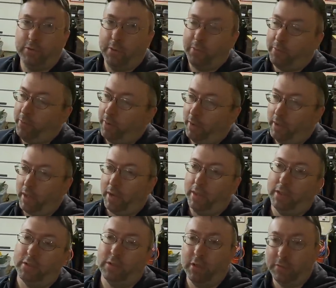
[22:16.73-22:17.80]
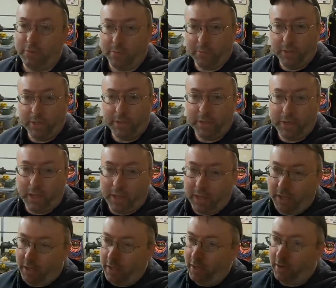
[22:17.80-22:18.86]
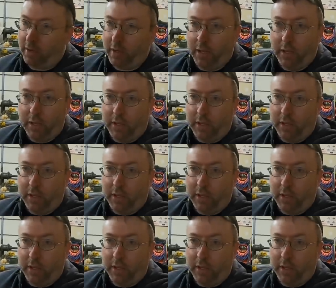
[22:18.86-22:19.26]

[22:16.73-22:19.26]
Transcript: We've been putting a lot of that stuff up lately and